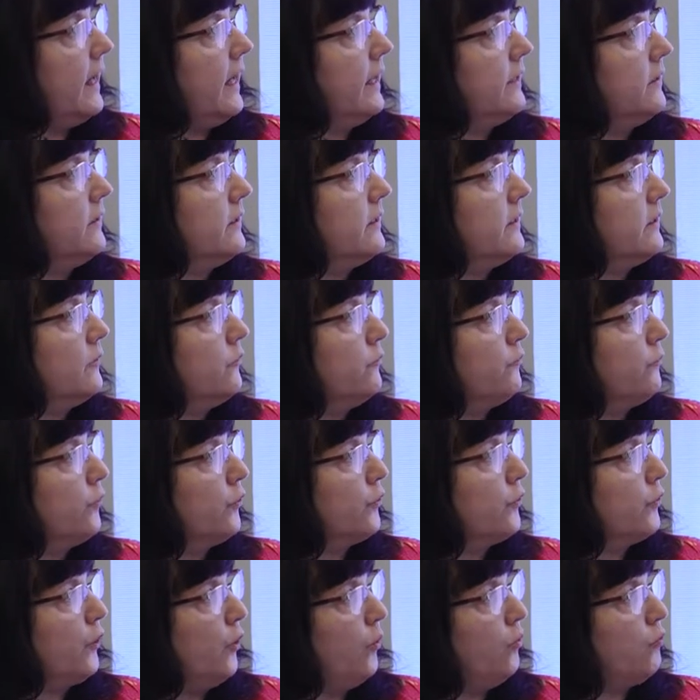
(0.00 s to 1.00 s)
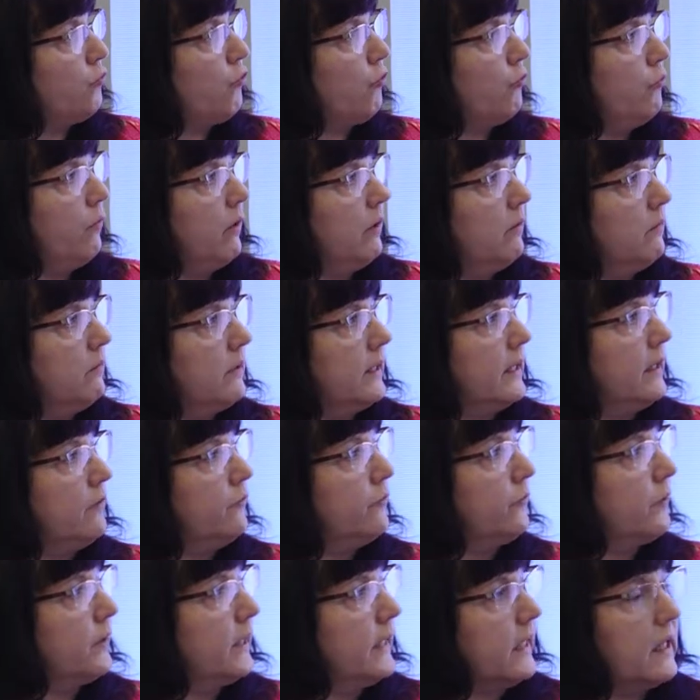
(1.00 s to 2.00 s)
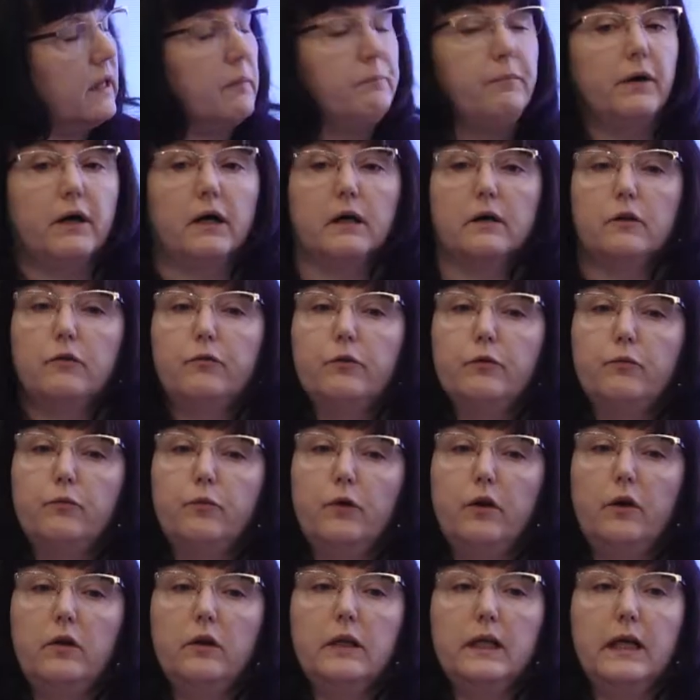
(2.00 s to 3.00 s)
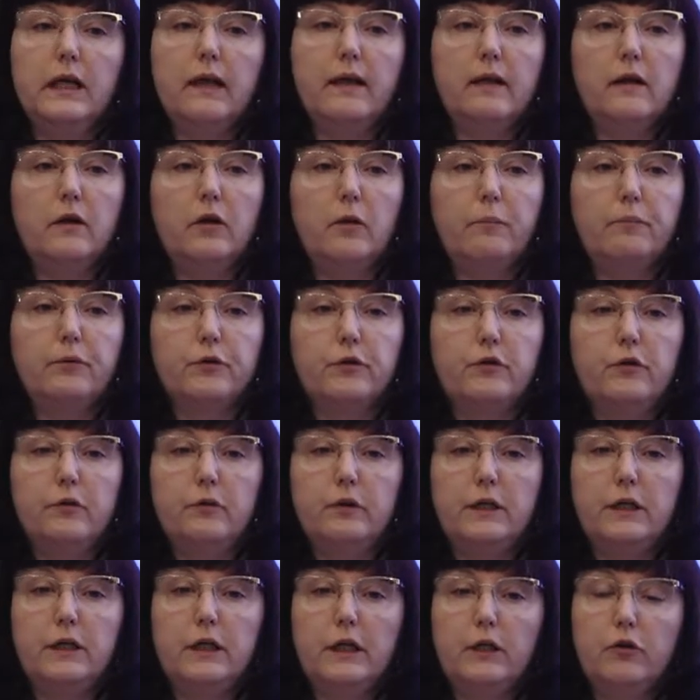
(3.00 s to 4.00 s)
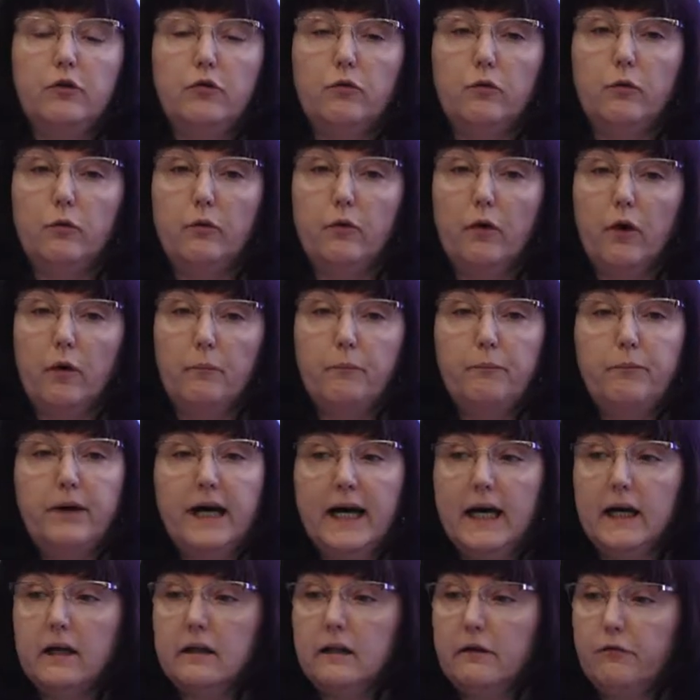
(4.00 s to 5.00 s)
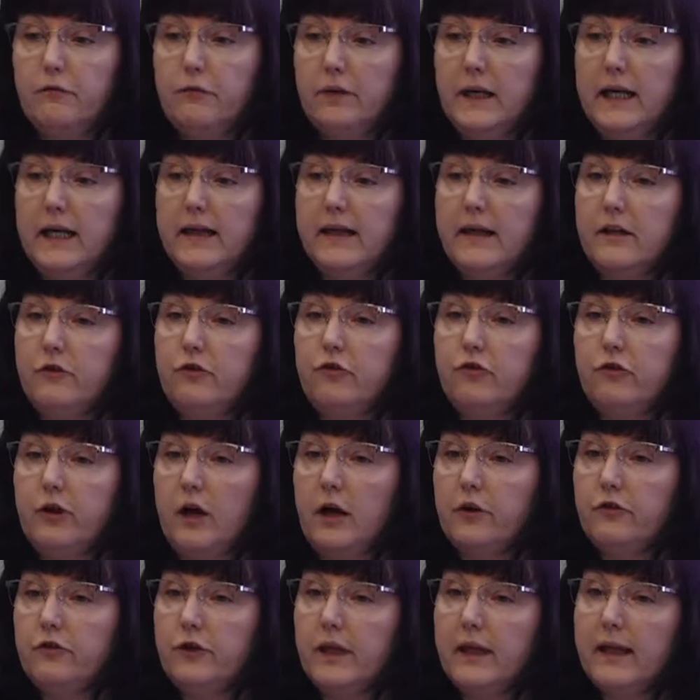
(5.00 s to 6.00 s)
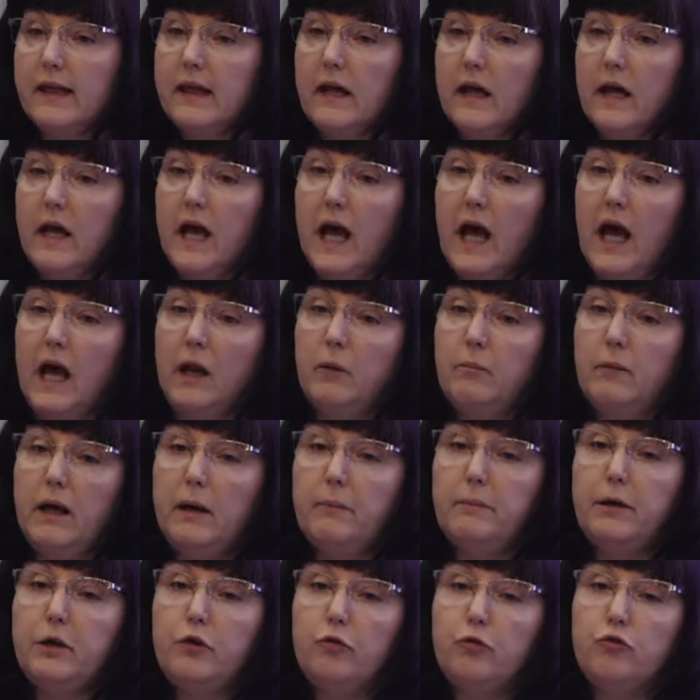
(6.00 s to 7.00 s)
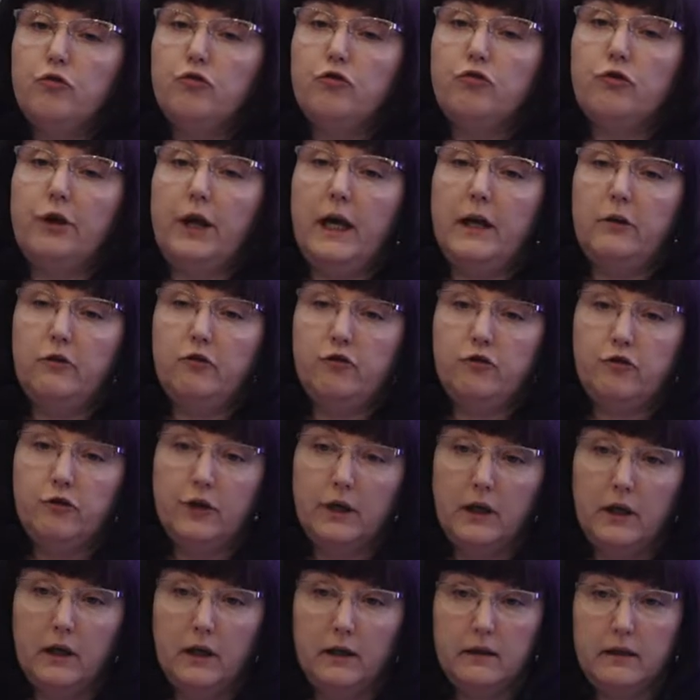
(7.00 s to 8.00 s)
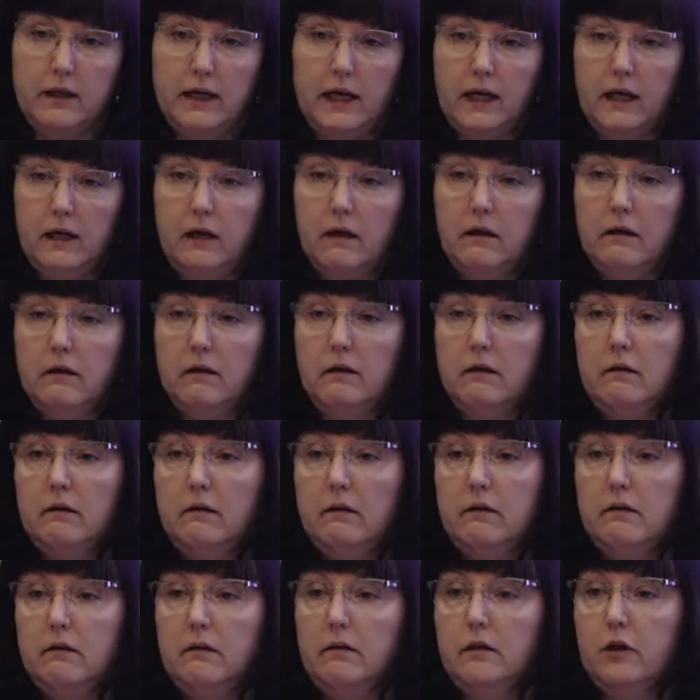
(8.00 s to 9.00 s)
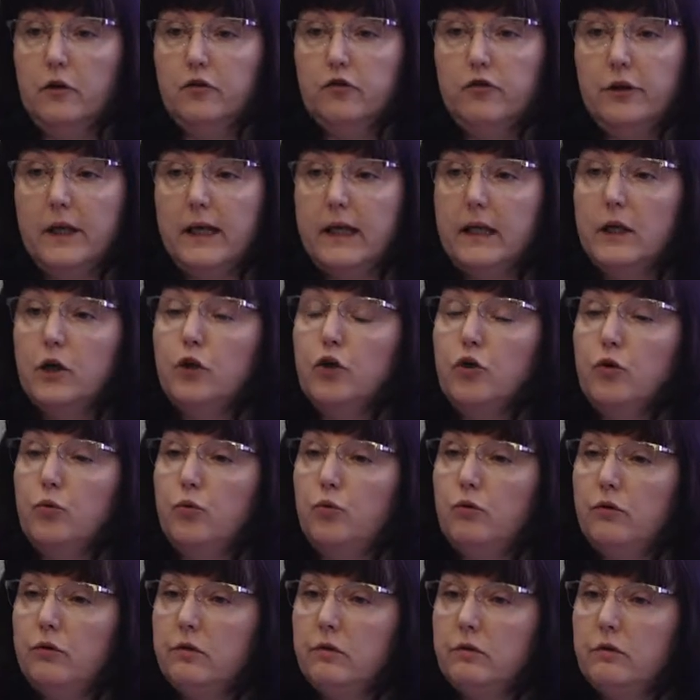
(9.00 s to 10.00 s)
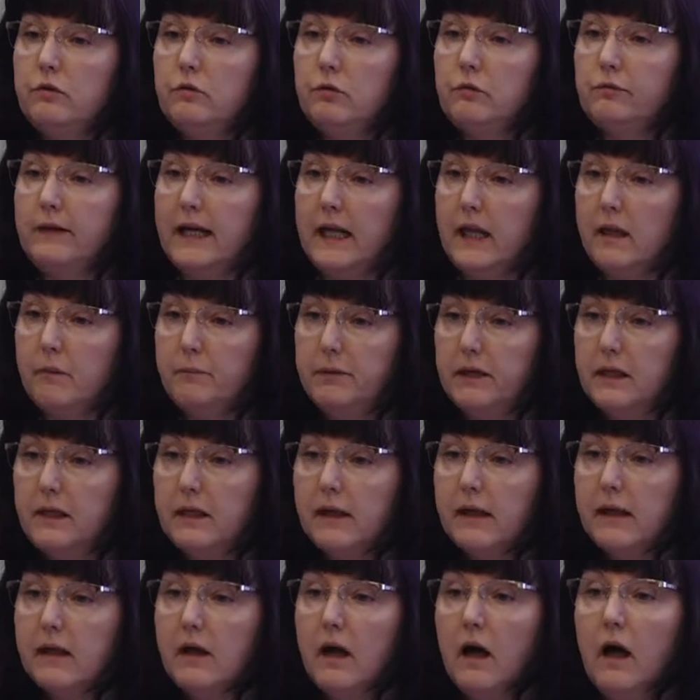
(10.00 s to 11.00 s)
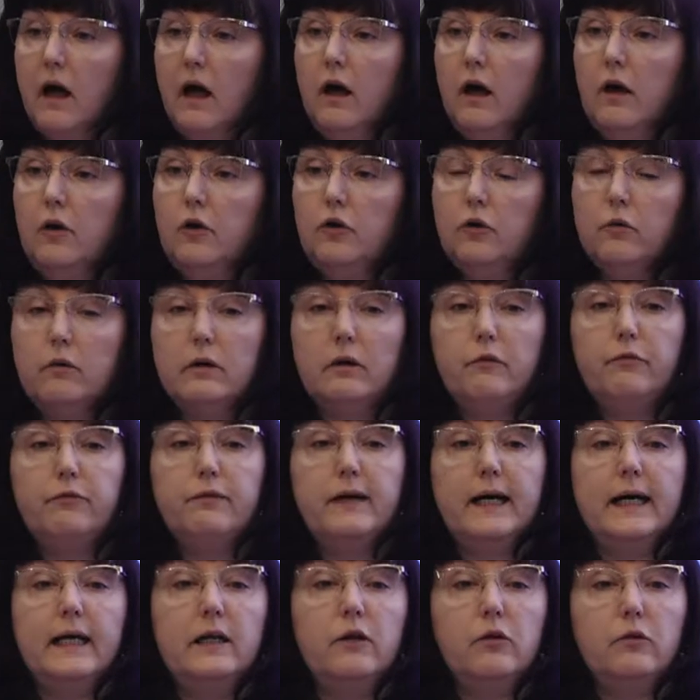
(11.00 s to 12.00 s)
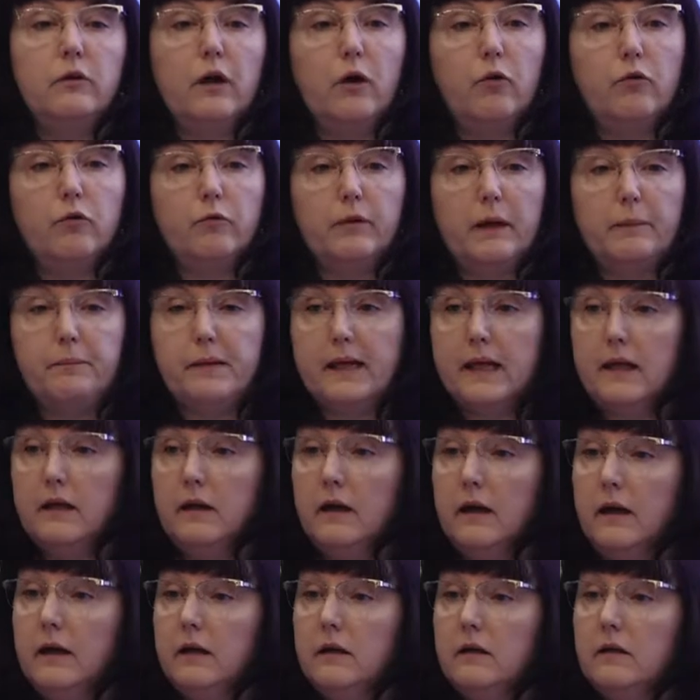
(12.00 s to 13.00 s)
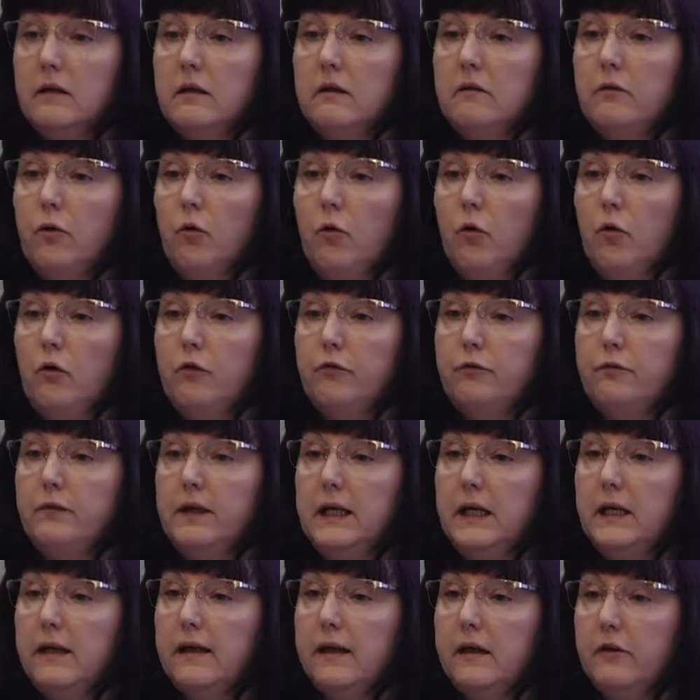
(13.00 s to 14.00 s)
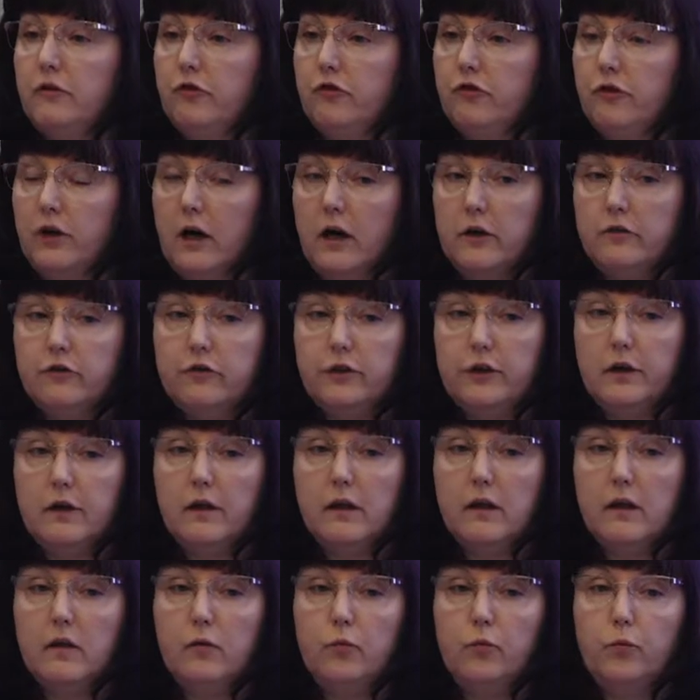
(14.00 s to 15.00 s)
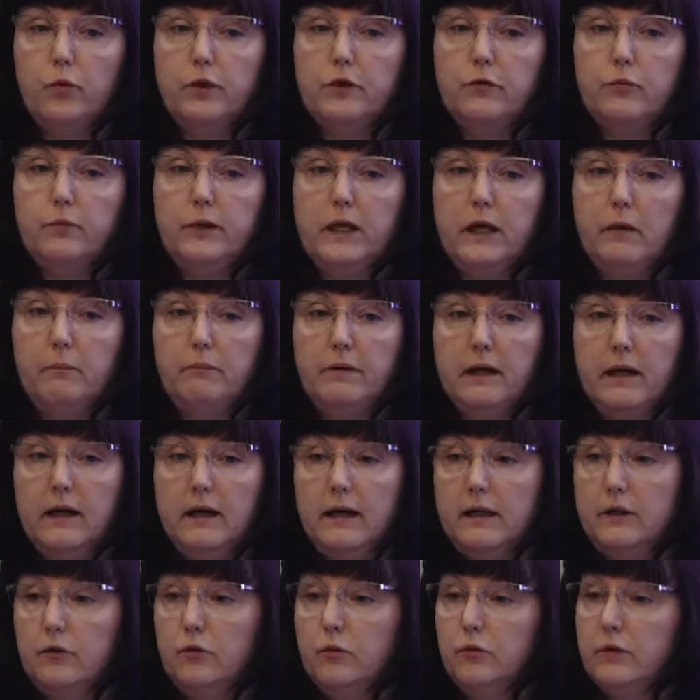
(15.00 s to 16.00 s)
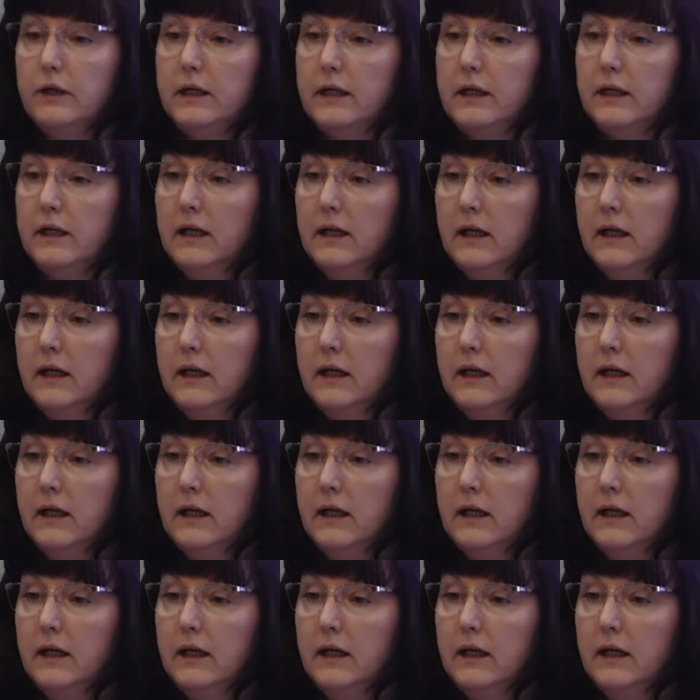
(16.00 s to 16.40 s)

and uh, for those who are looking for this part of the world, it's an opportunity to compare the fees and charges and maybe to change the uh, logistic route to Ventspils. You can find on our website uh, all fees and charges, what we apply to the,